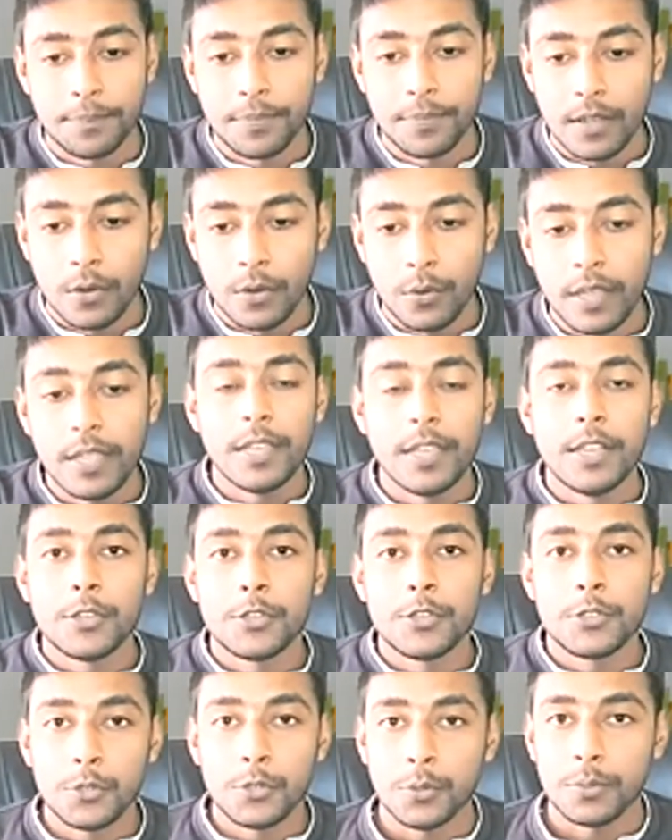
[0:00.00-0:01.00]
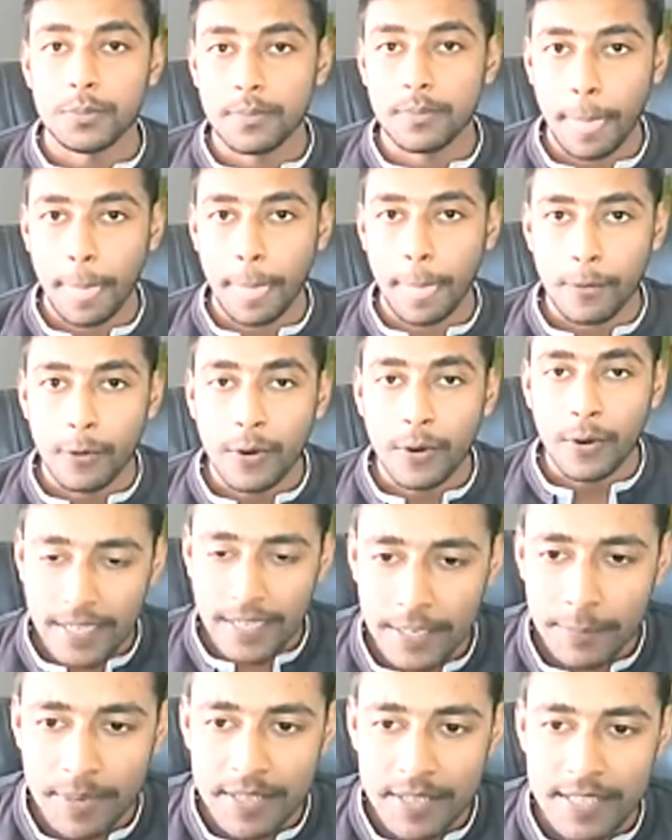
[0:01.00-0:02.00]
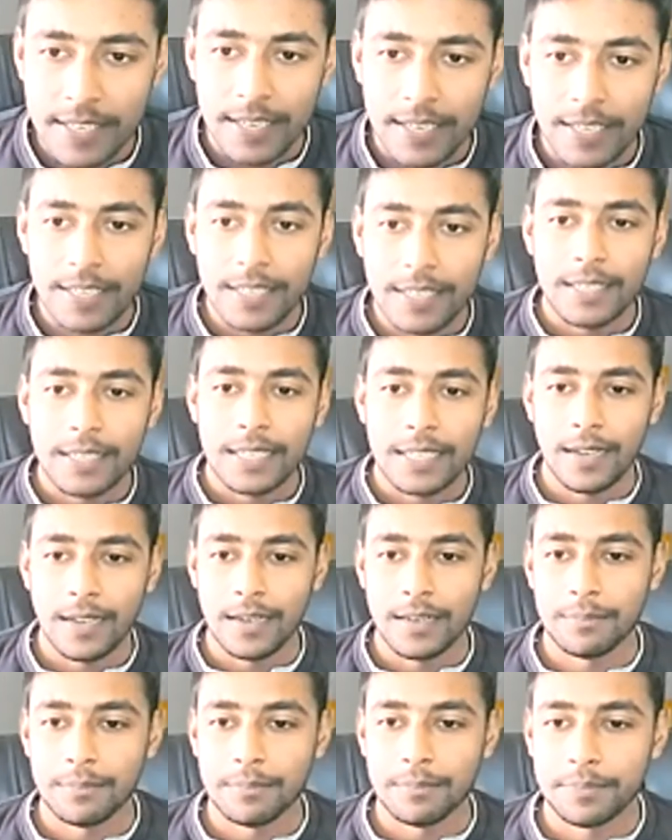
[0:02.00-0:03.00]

Okay, so what I did basically, I'm